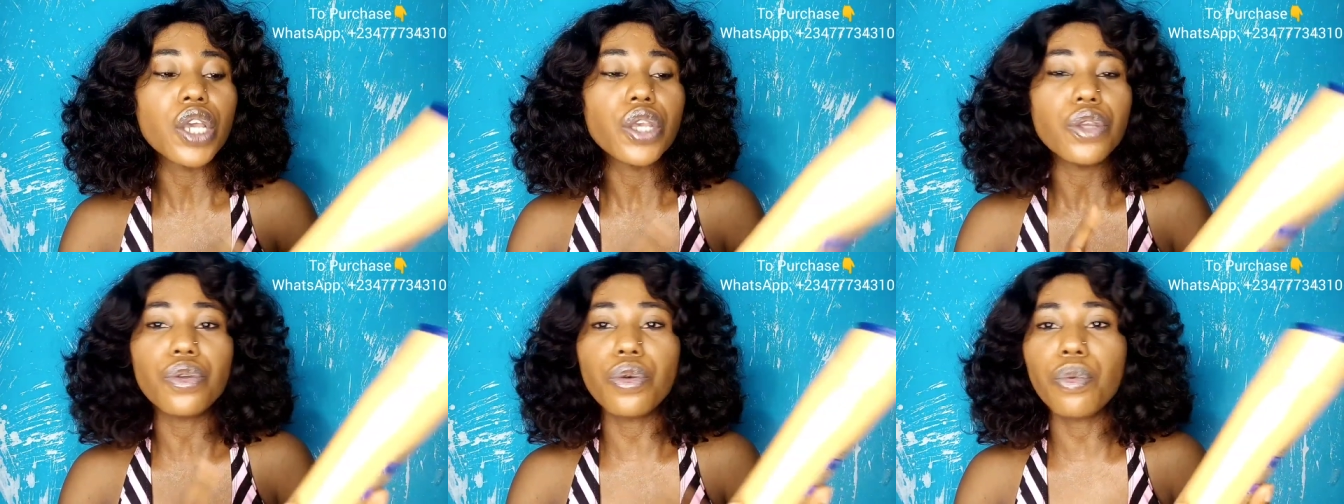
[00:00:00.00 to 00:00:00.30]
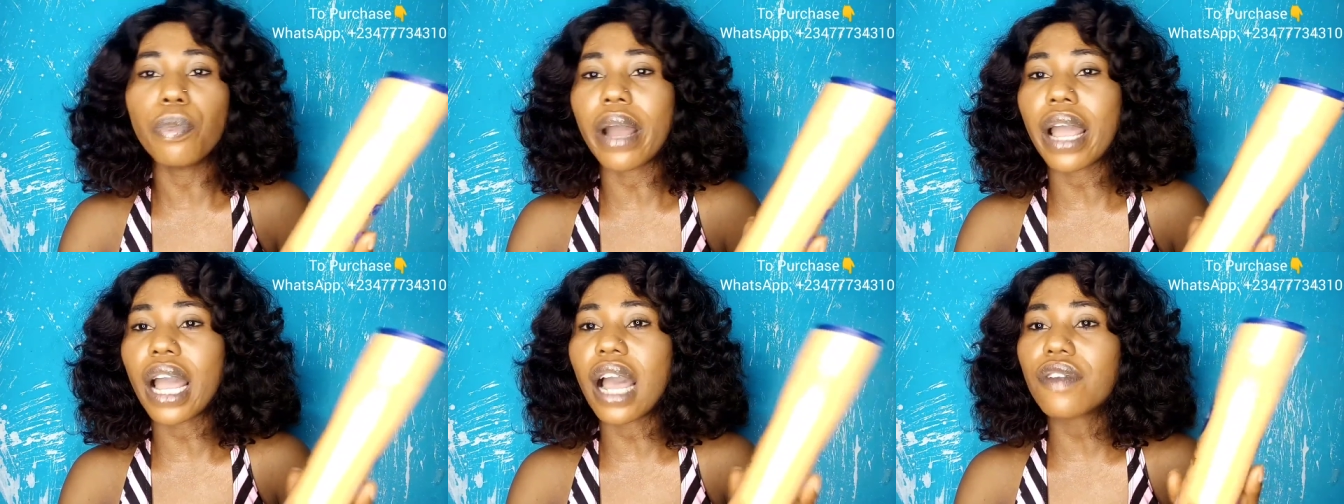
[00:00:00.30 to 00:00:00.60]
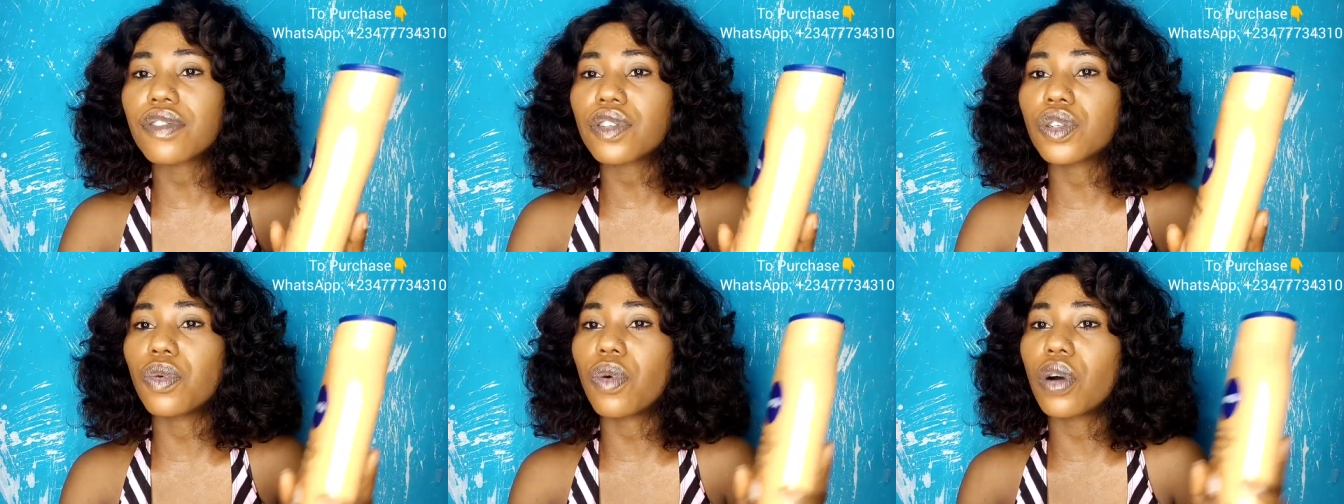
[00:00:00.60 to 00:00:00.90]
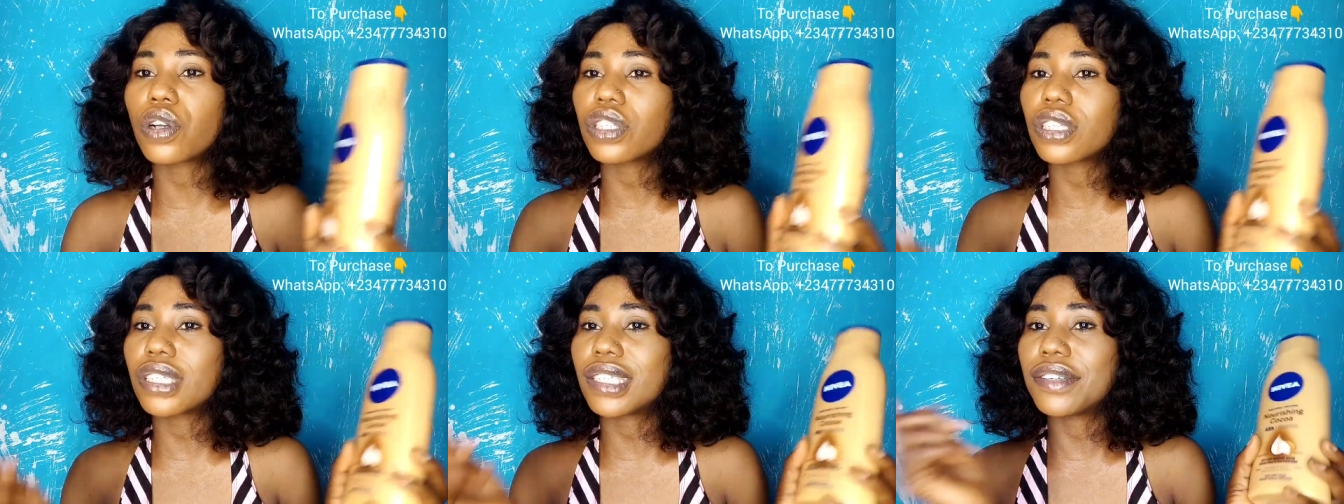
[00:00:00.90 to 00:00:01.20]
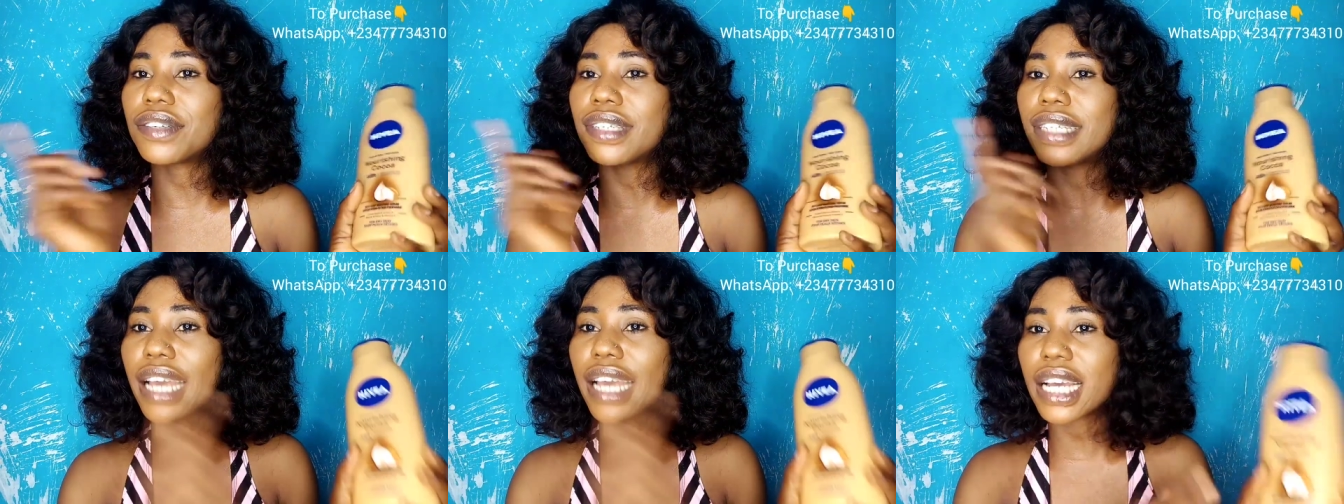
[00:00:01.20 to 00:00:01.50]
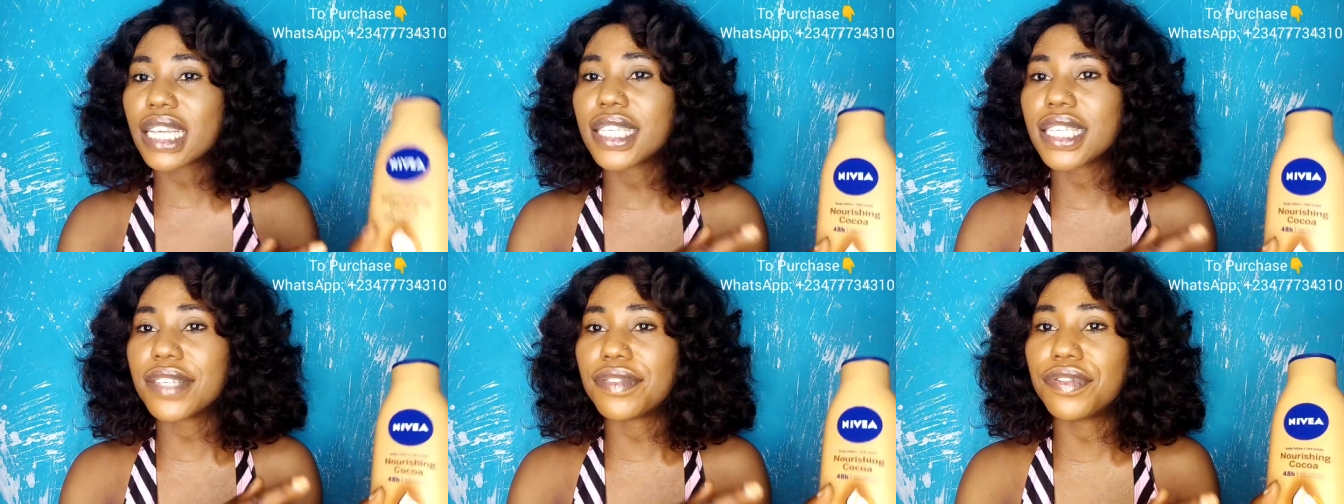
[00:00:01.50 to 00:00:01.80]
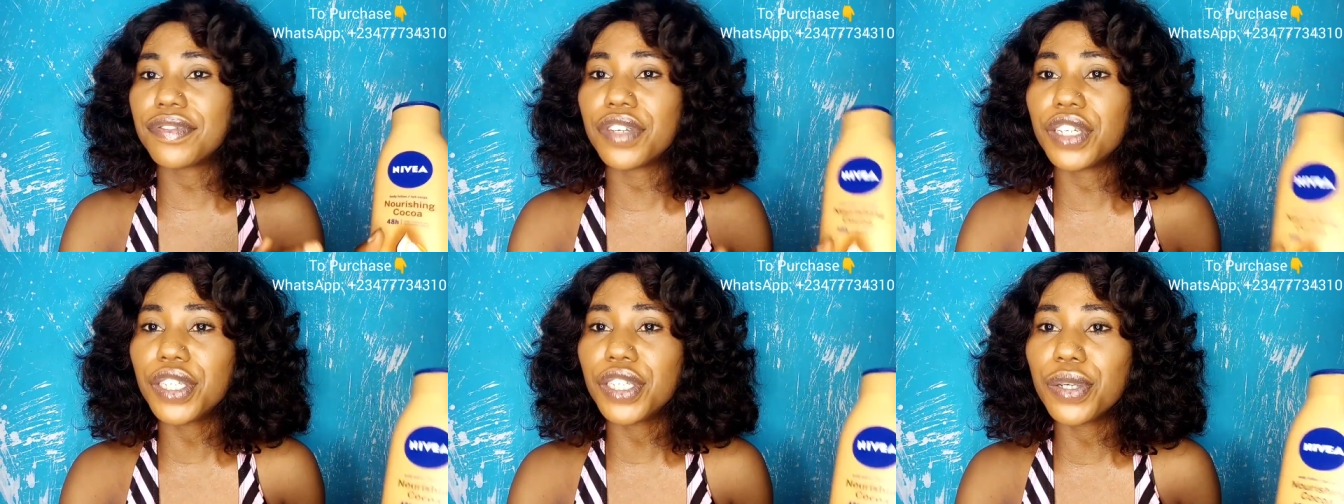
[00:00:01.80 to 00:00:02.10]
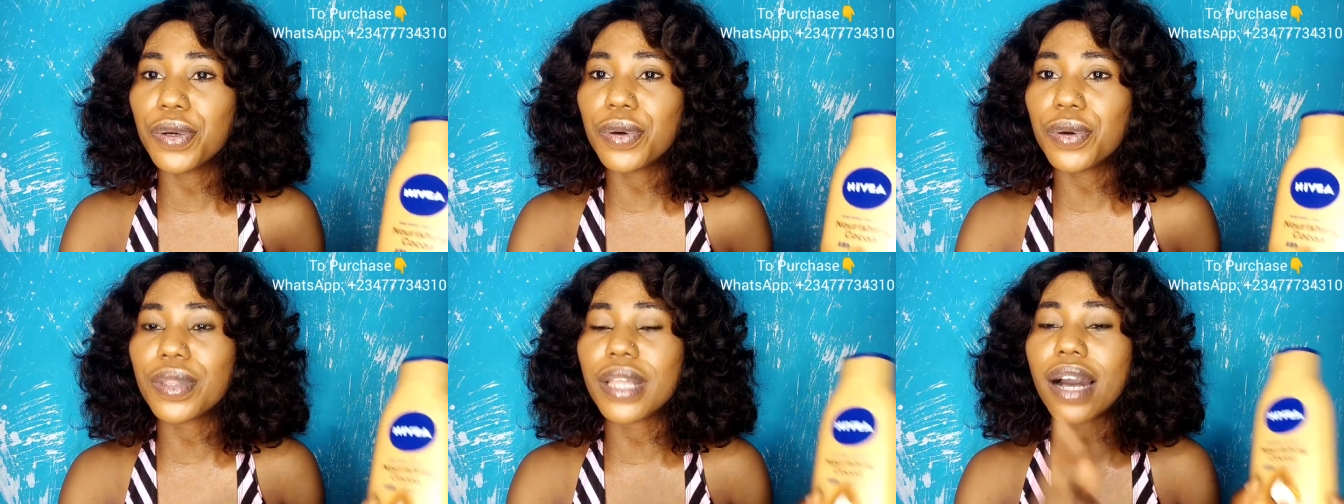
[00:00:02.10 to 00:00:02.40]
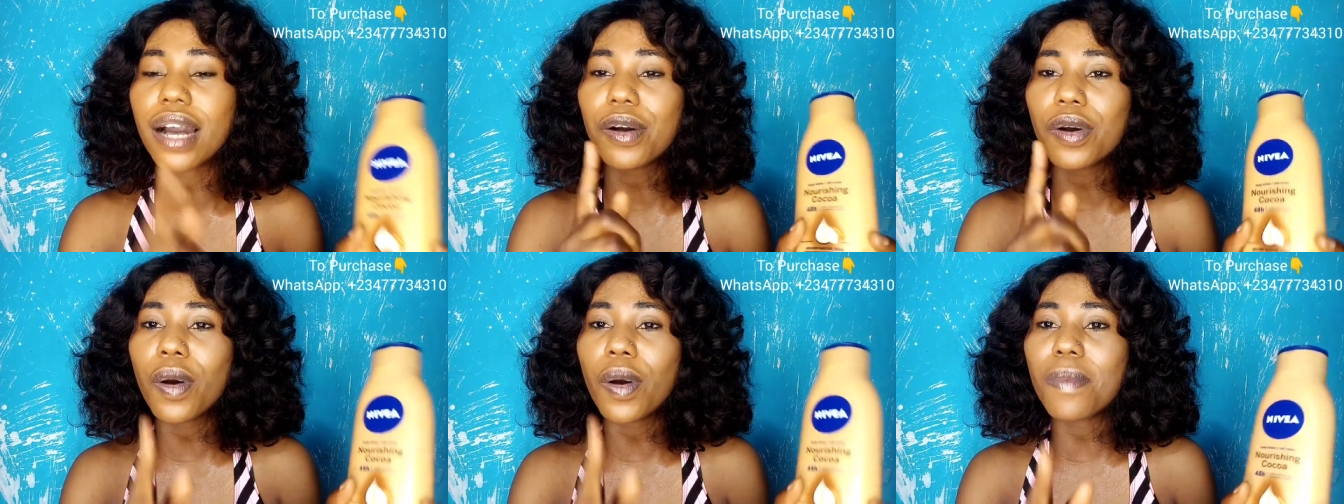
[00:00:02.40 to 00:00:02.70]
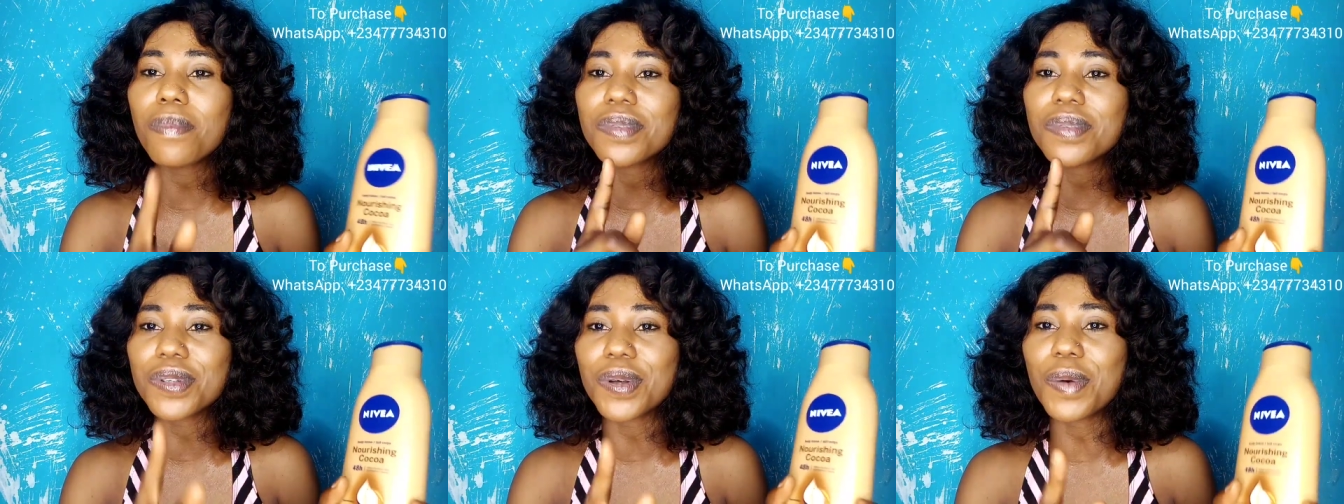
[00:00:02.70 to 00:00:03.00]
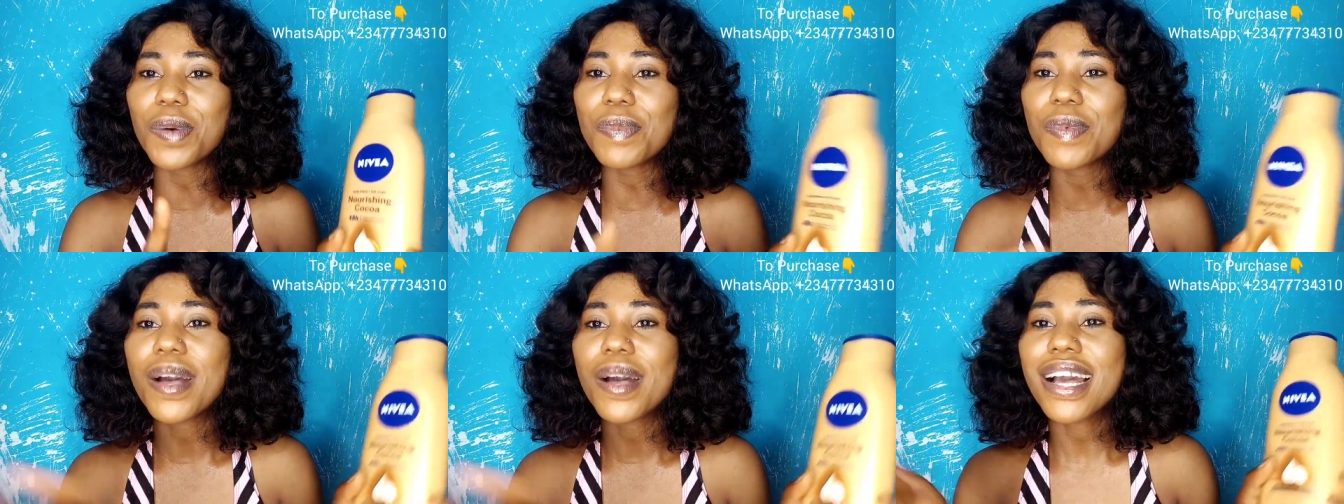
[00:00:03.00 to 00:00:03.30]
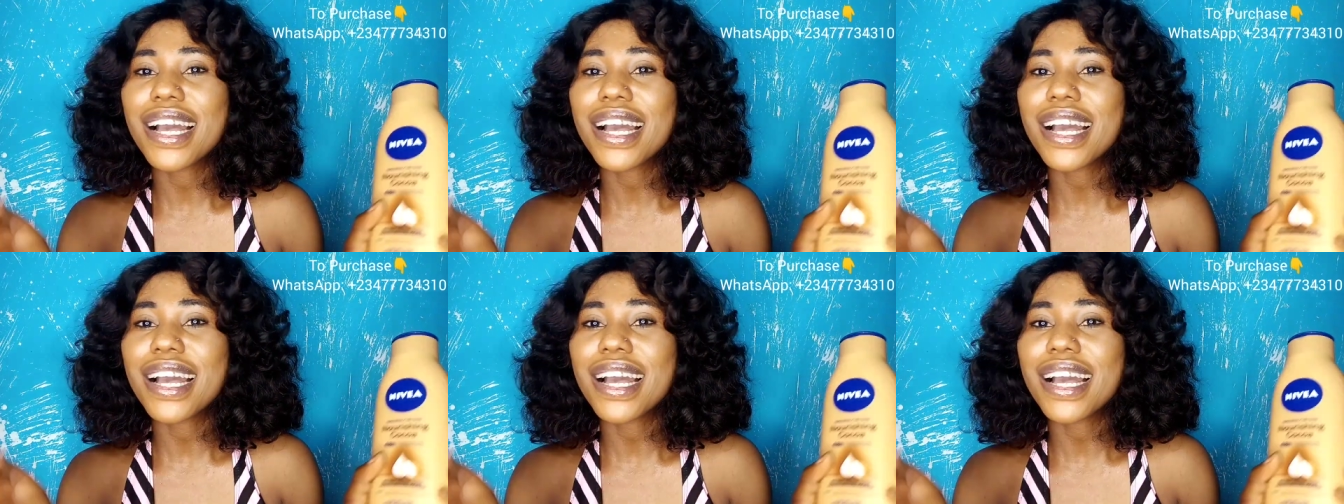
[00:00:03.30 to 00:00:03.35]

you might have to watch the next video that comes up.